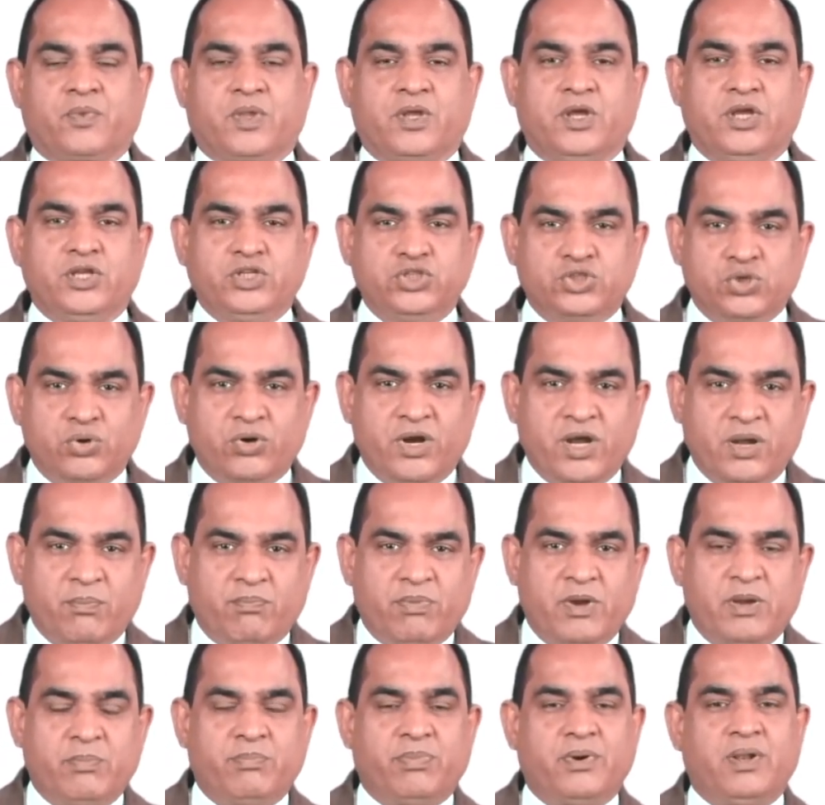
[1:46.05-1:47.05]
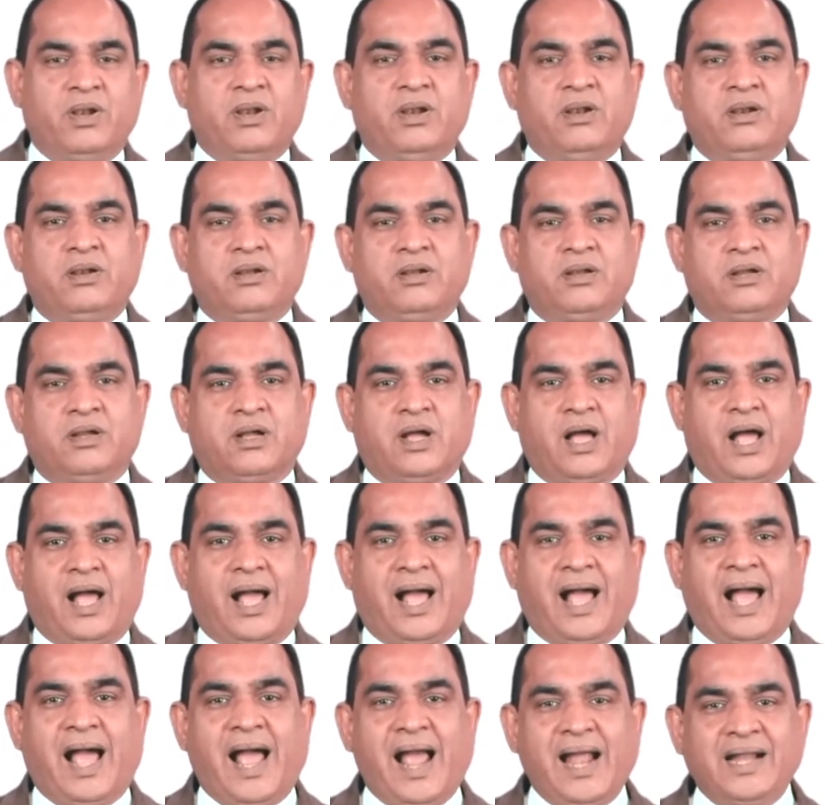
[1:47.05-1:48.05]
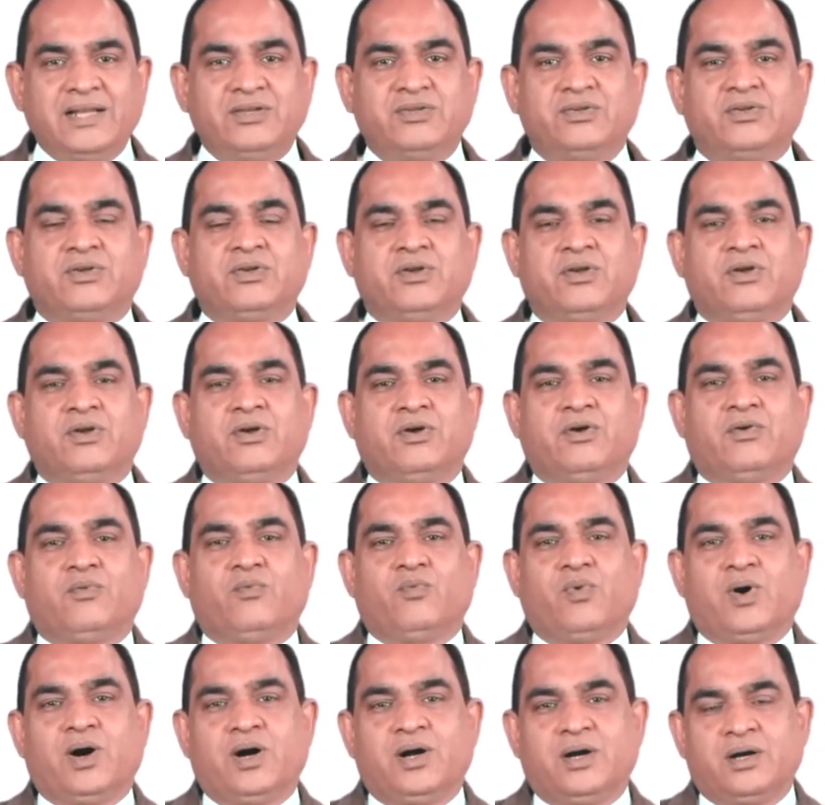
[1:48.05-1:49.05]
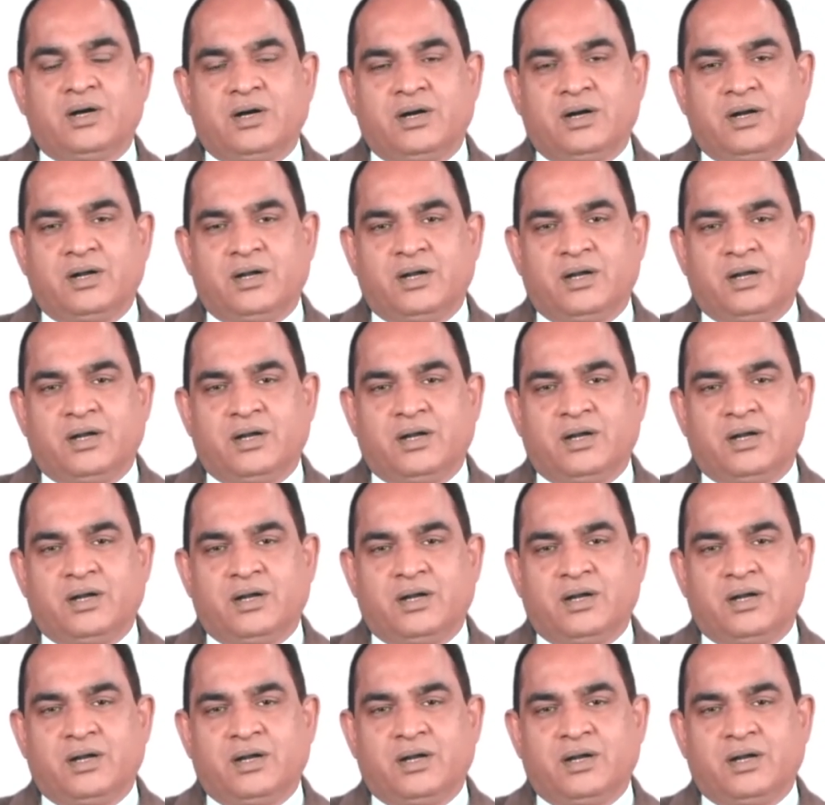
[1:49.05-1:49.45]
injuring people, and were